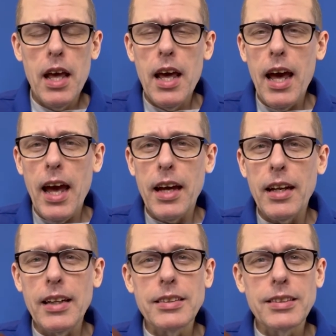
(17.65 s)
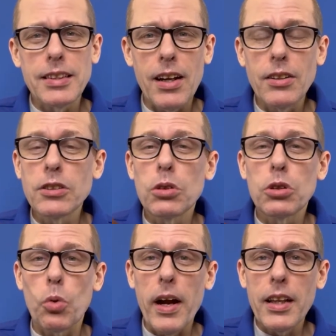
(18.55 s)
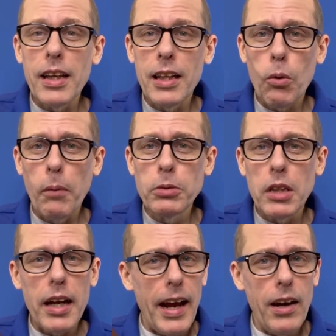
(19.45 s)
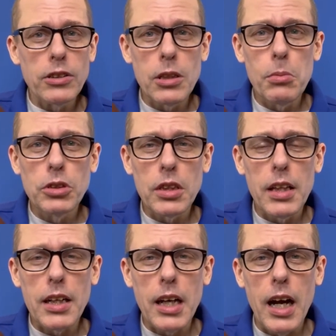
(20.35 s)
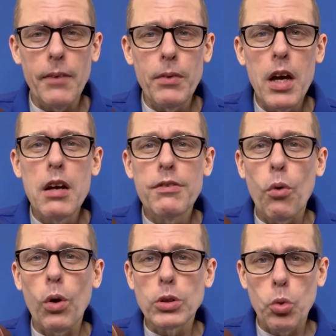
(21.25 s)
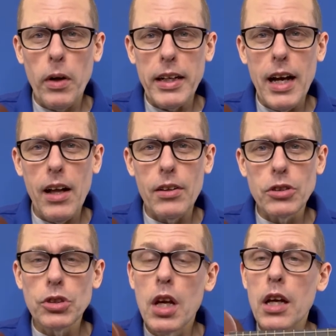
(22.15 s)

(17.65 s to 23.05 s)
and it sells directly on their website, ircmusic.com for $20.